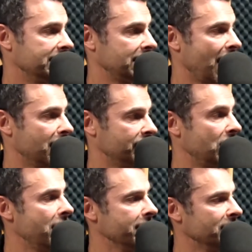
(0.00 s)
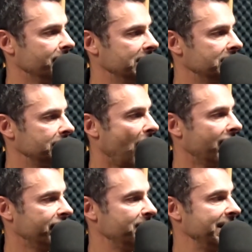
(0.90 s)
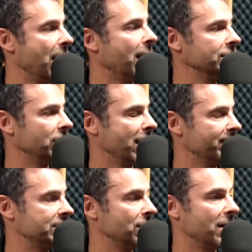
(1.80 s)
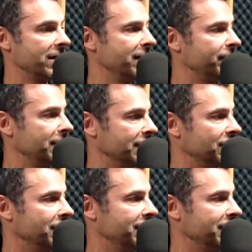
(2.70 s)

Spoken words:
it's out of time. I mean, it's often beyond time. It's not even